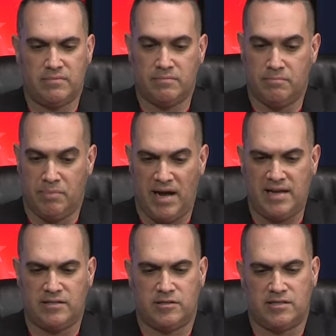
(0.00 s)
by
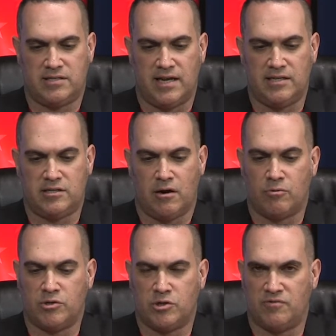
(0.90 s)
it to the states, are
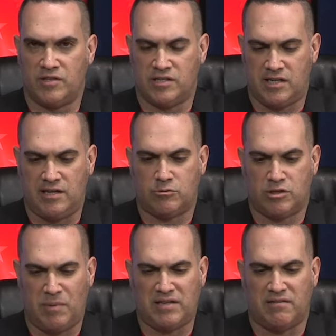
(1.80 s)
reserved to the states,
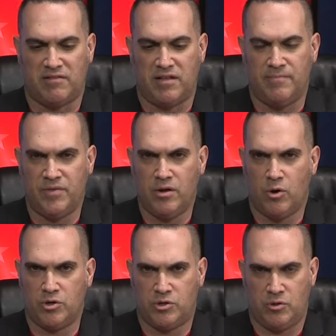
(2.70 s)
respectively,
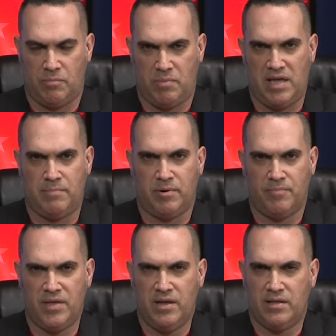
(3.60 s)
or to the people.
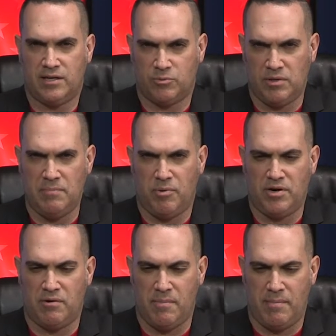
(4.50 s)
That's really important
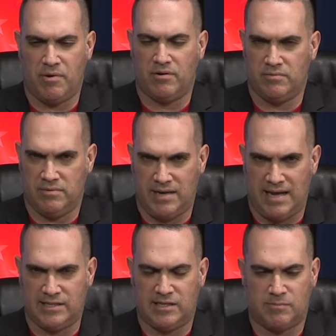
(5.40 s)
to remember
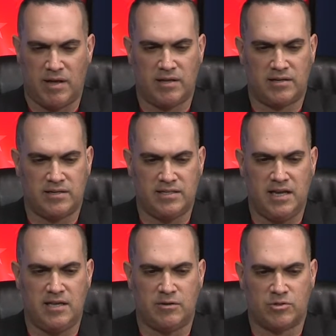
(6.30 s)
as this monologue
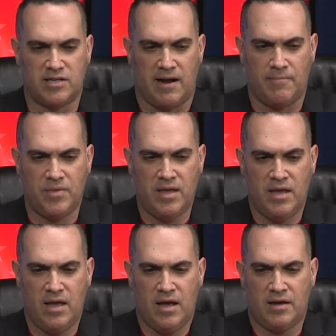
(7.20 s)
continues. Now,
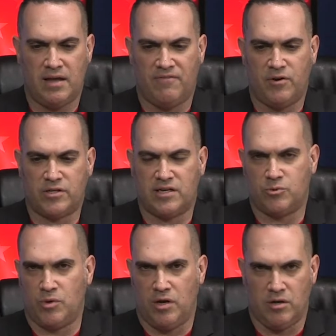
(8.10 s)
Again, folks, as
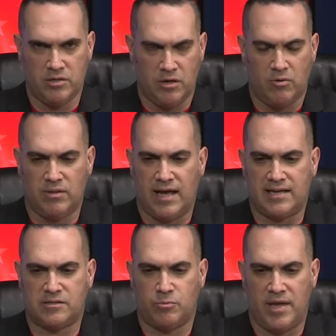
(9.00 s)
we all know,
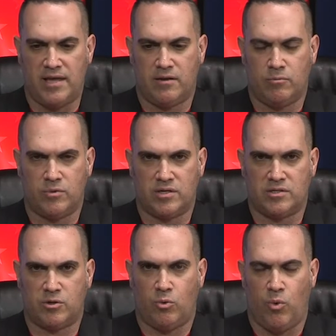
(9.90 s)
last week
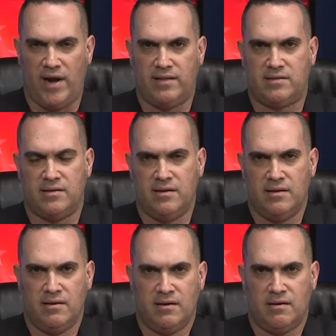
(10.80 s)
was quite
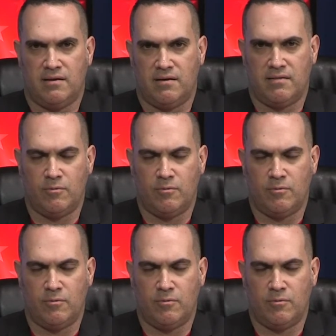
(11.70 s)
uh, the